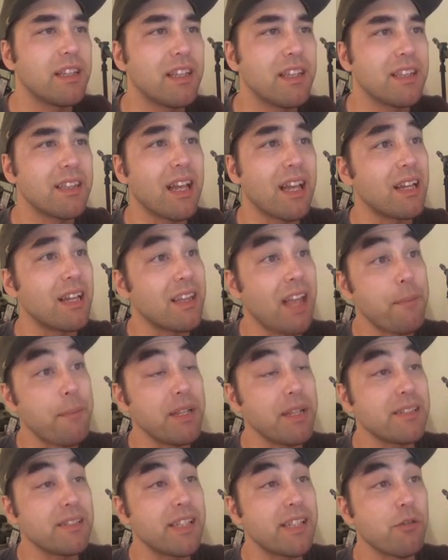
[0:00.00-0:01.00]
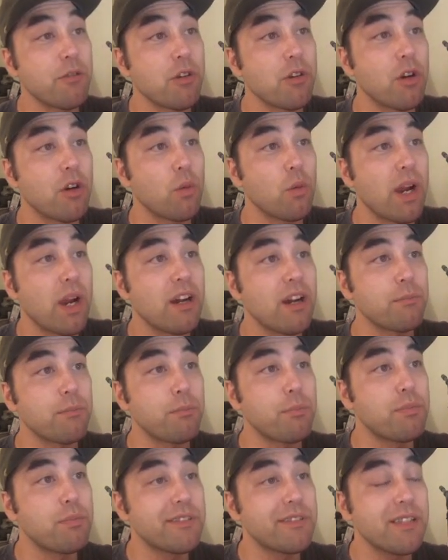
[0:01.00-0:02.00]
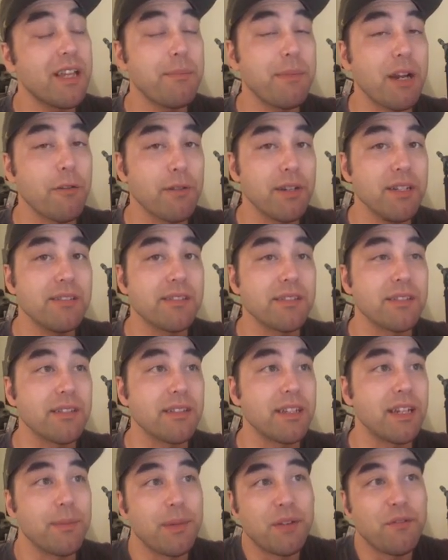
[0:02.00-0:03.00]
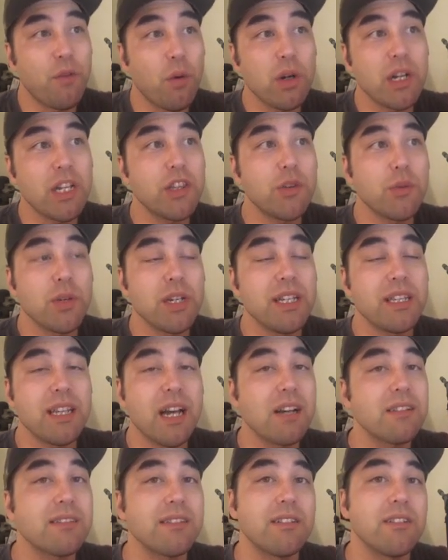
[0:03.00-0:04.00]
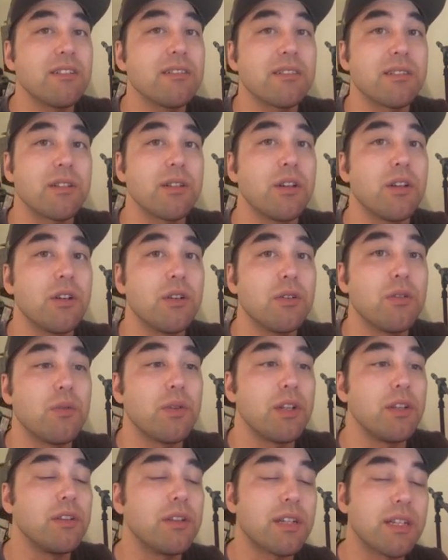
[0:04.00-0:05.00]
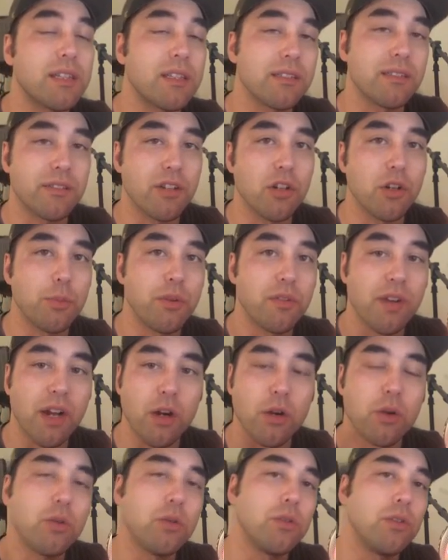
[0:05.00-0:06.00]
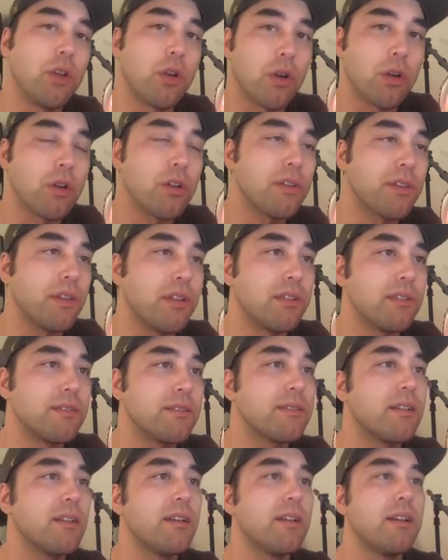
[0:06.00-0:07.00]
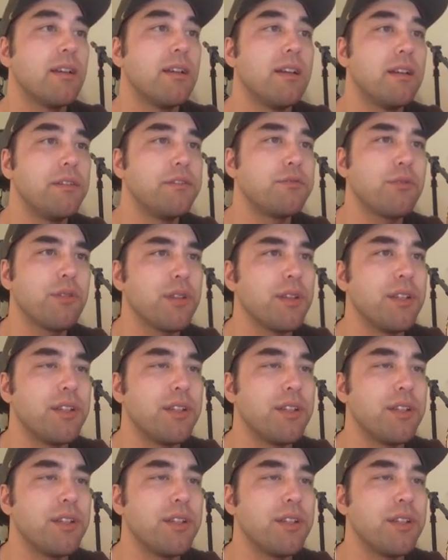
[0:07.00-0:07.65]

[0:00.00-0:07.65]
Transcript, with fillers: that that means they were around semi recently. I mean, forty three thousand years ago. When you look at the scope of how old the Earth is, it's really